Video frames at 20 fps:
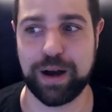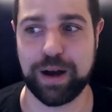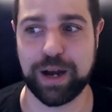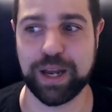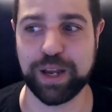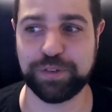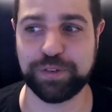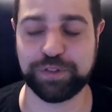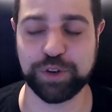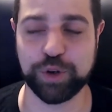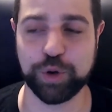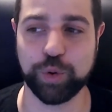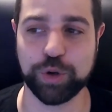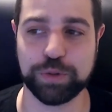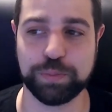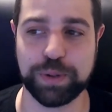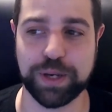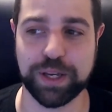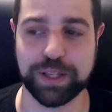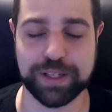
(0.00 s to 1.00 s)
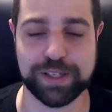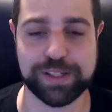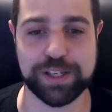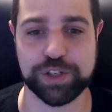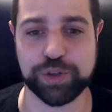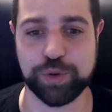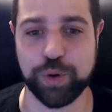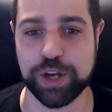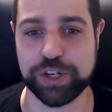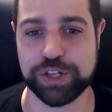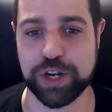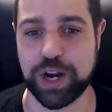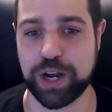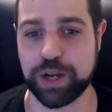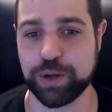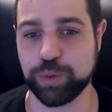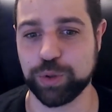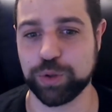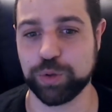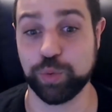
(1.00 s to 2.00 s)
if you would be in this situation, I
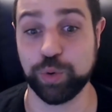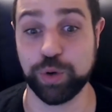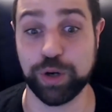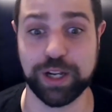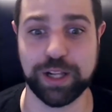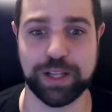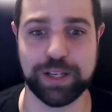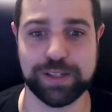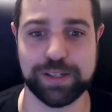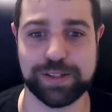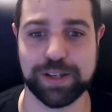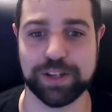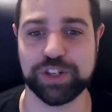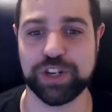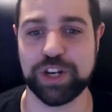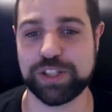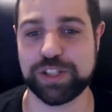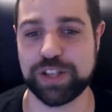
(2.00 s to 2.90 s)
would really suggest